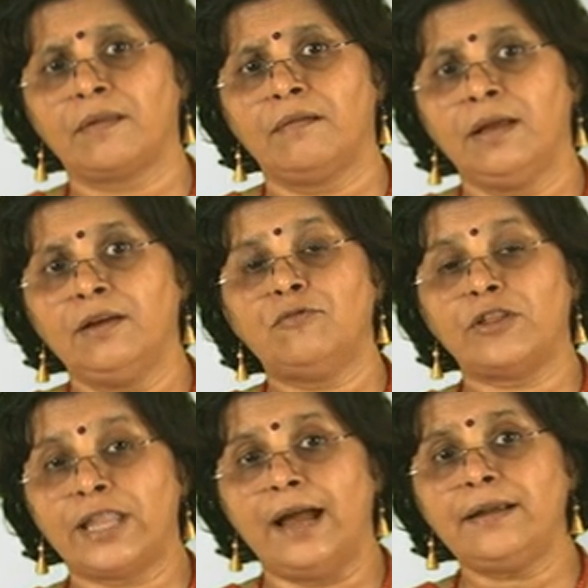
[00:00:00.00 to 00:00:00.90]
For
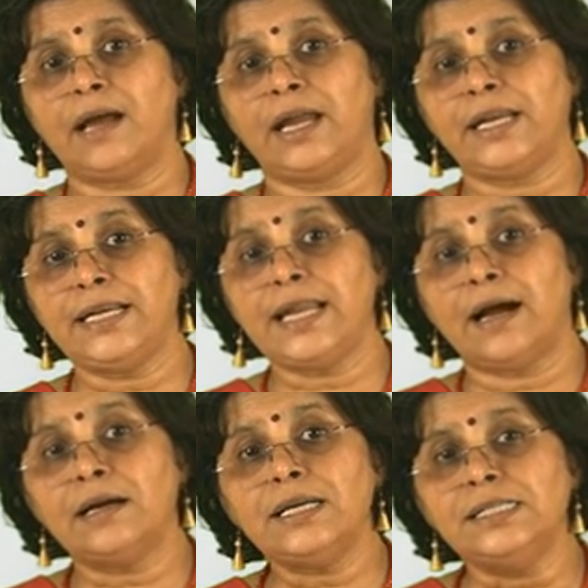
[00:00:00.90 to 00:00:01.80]
that, I need an
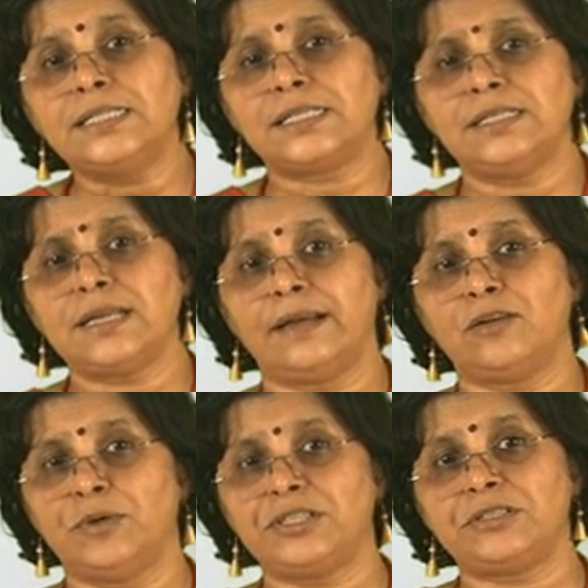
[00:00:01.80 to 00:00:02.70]
instant at
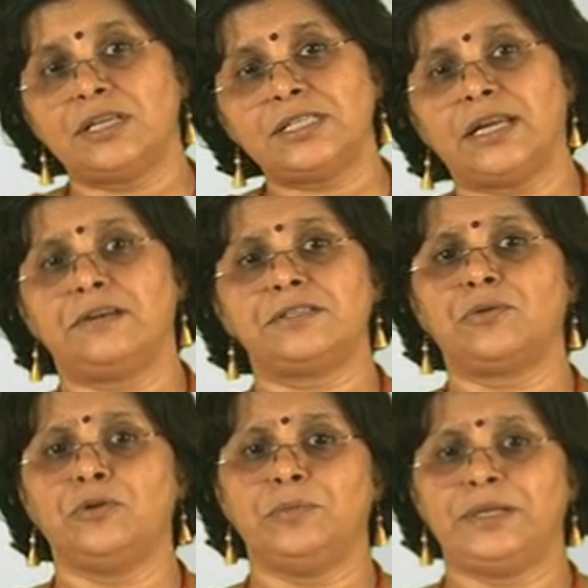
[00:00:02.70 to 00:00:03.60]
which the state is going
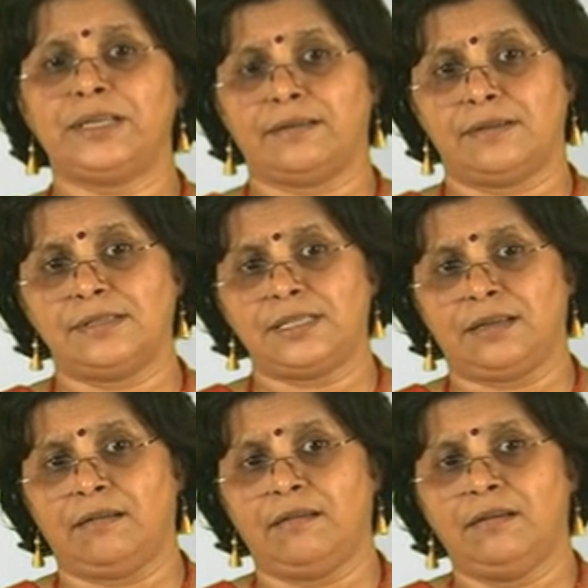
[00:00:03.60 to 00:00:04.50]
to be seen.
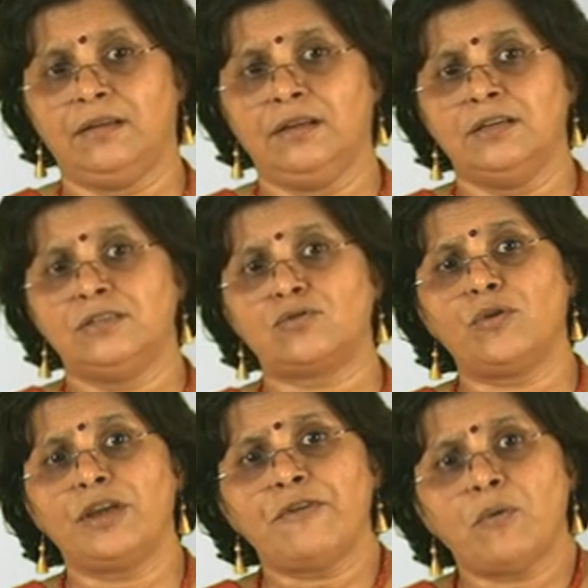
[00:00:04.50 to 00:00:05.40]
So
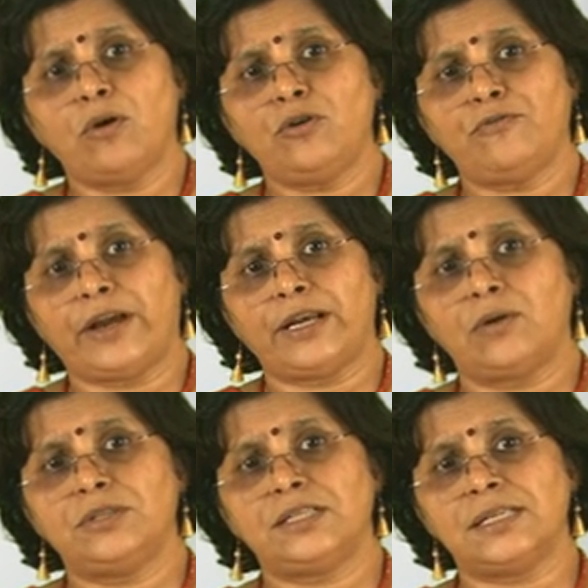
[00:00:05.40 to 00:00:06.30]
if I want to find out
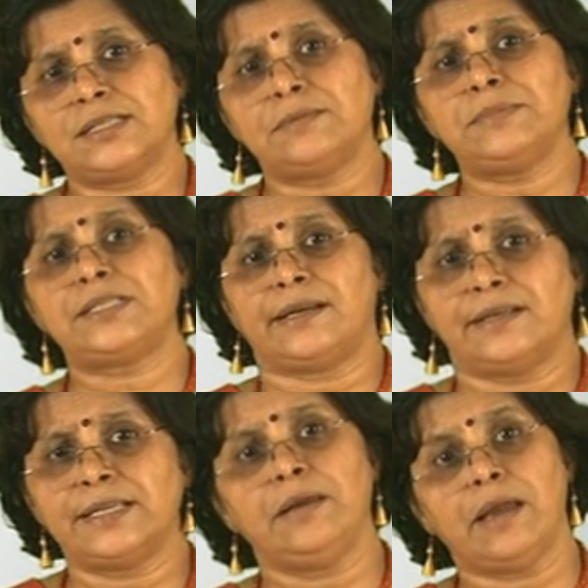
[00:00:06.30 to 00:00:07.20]
the system status
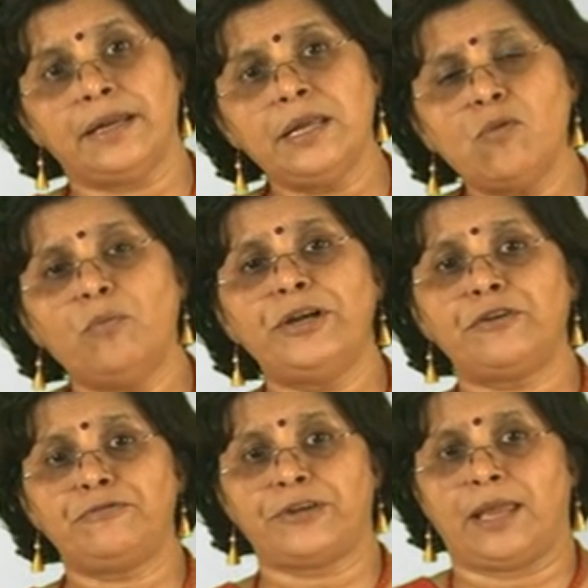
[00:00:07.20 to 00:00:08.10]
at any moment of
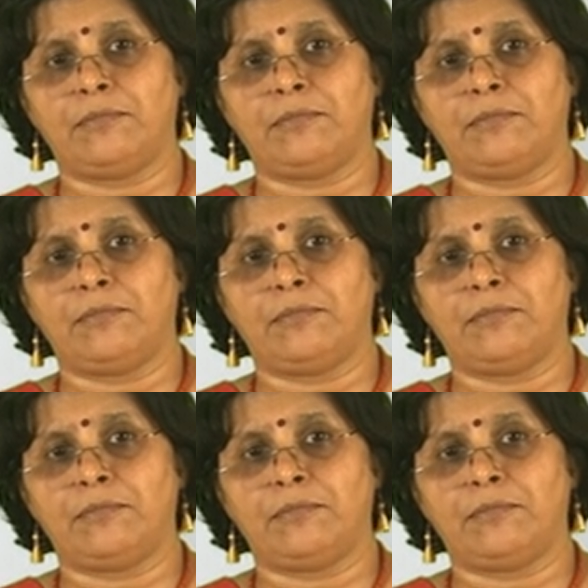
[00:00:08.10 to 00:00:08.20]
time,